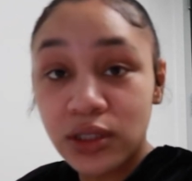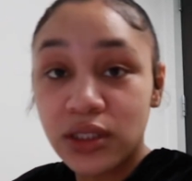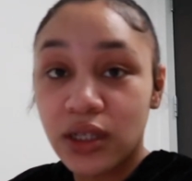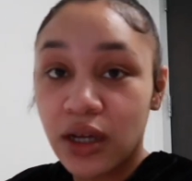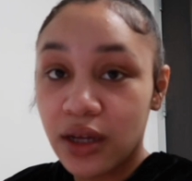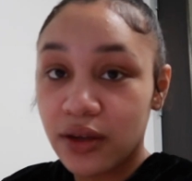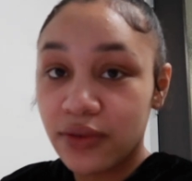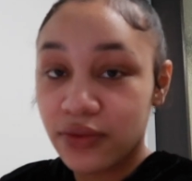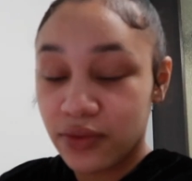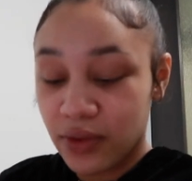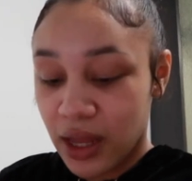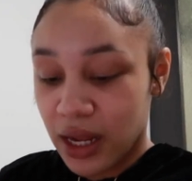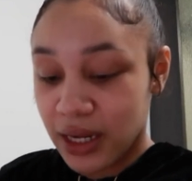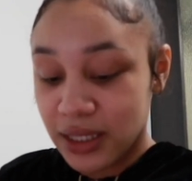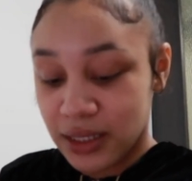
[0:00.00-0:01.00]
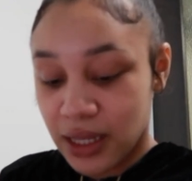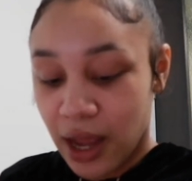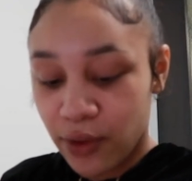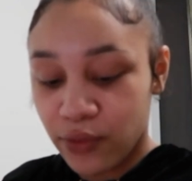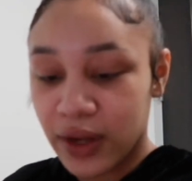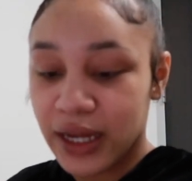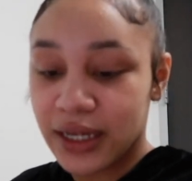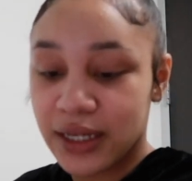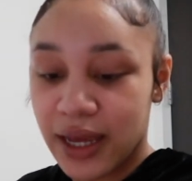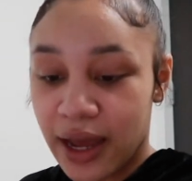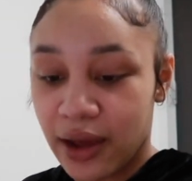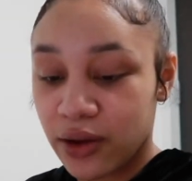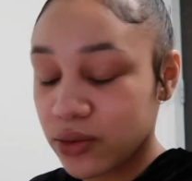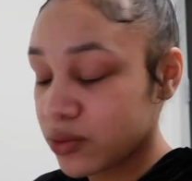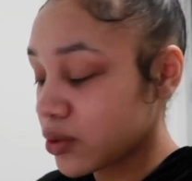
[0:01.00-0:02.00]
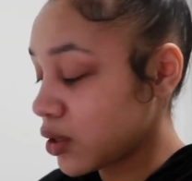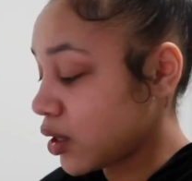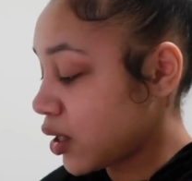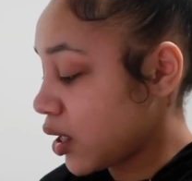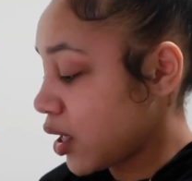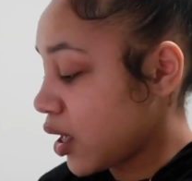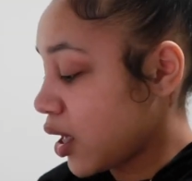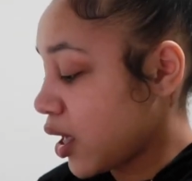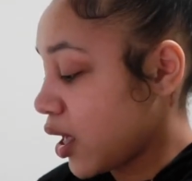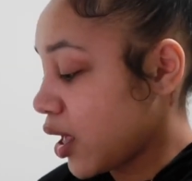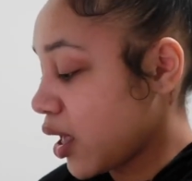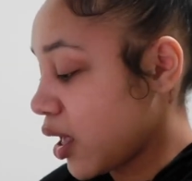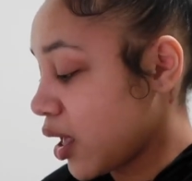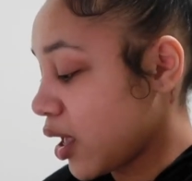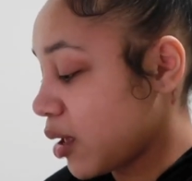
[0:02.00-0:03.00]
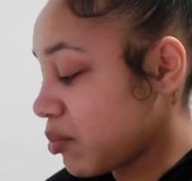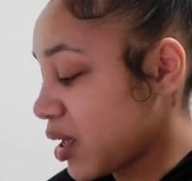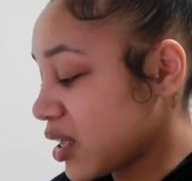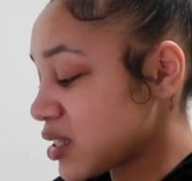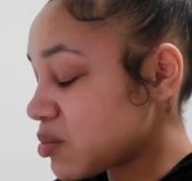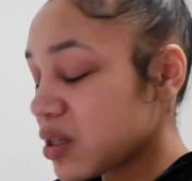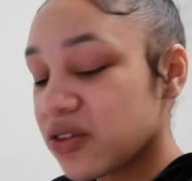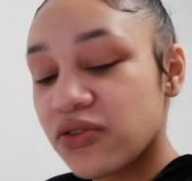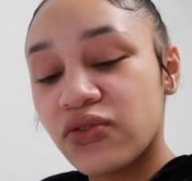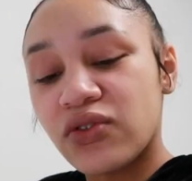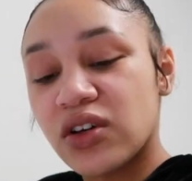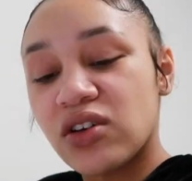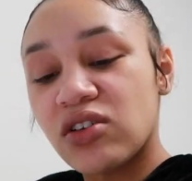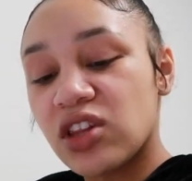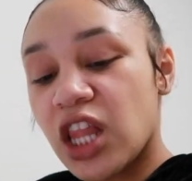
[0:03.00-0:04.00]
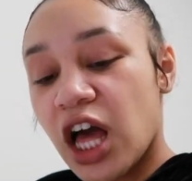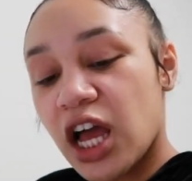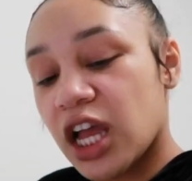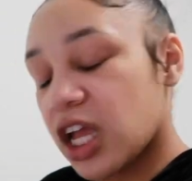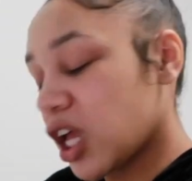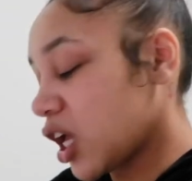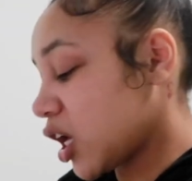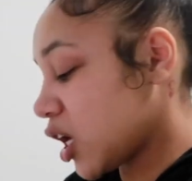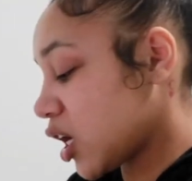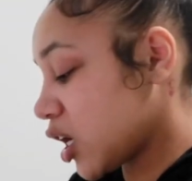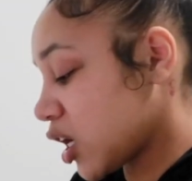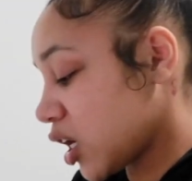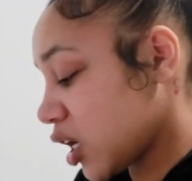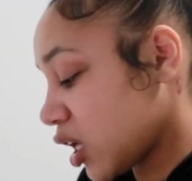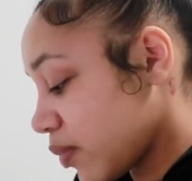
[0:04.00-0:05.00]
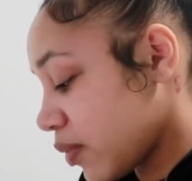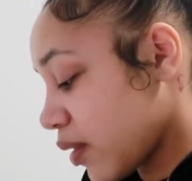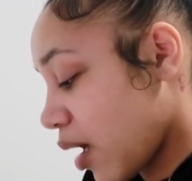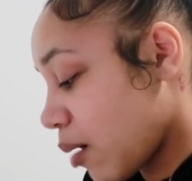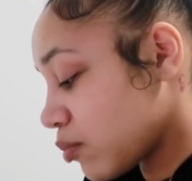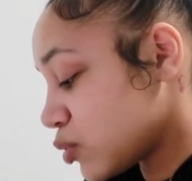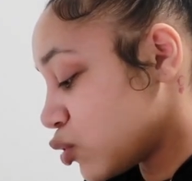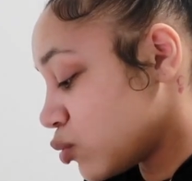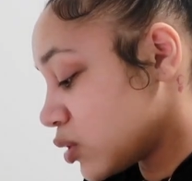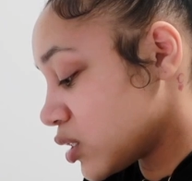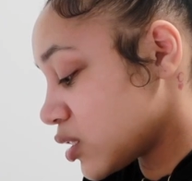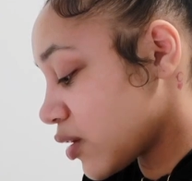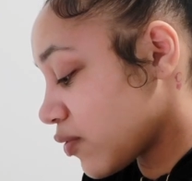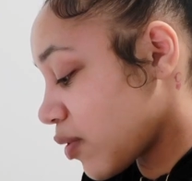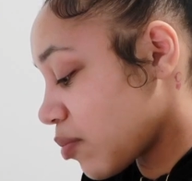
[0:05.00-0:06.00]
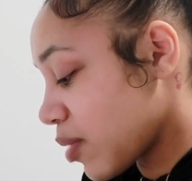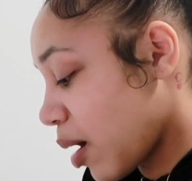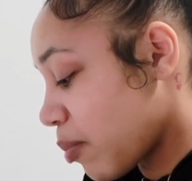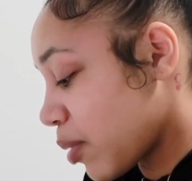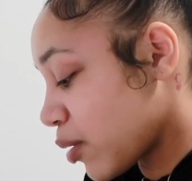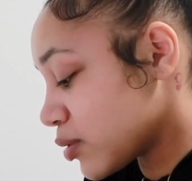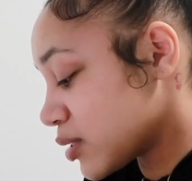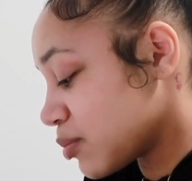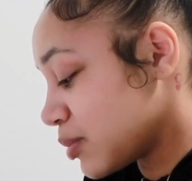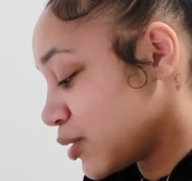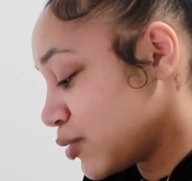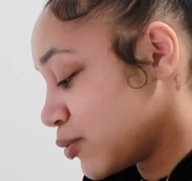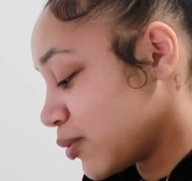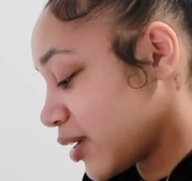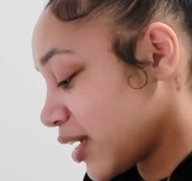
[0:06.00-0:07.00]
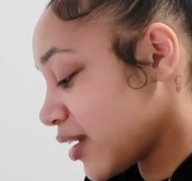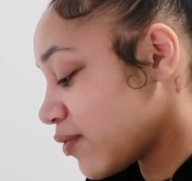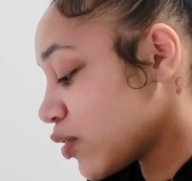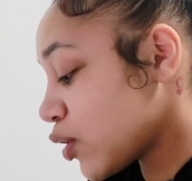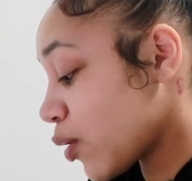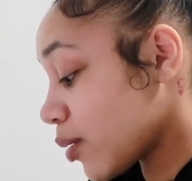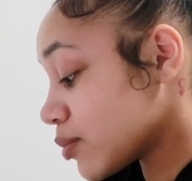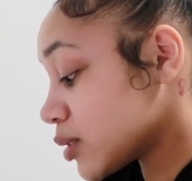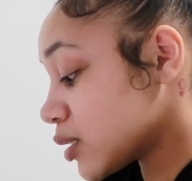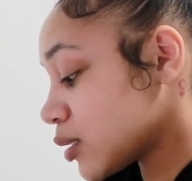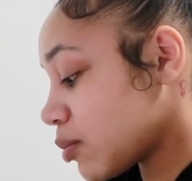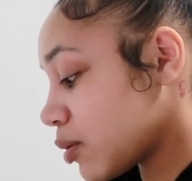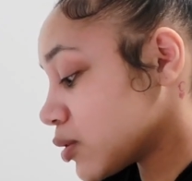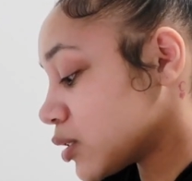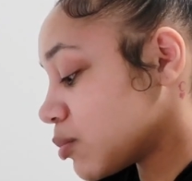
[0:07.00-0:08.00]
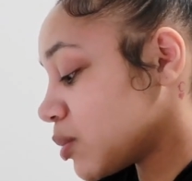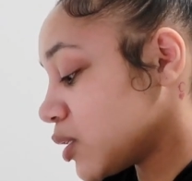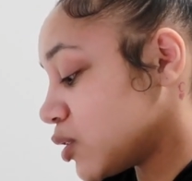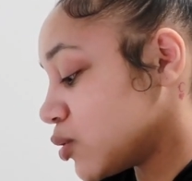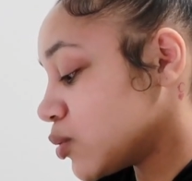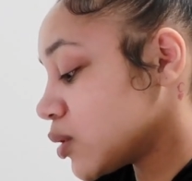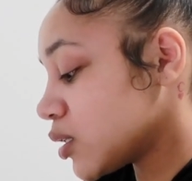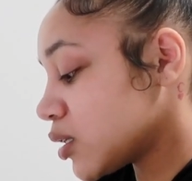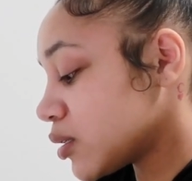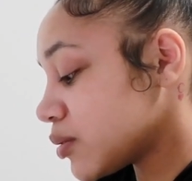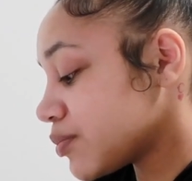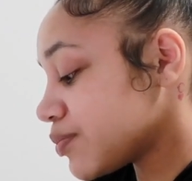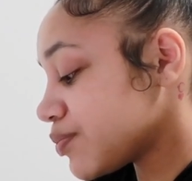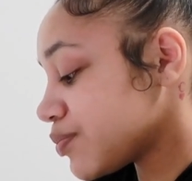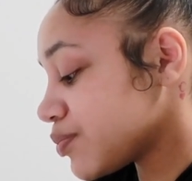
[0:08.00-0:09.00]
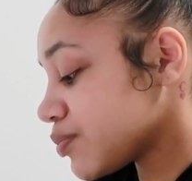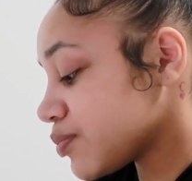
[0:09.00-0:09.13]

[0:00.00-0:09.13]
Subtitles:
stuff and it's not written down, it makes me feel like I'm doing stuff I'm not supposed to be doing, even though I'm supposed to be doing them.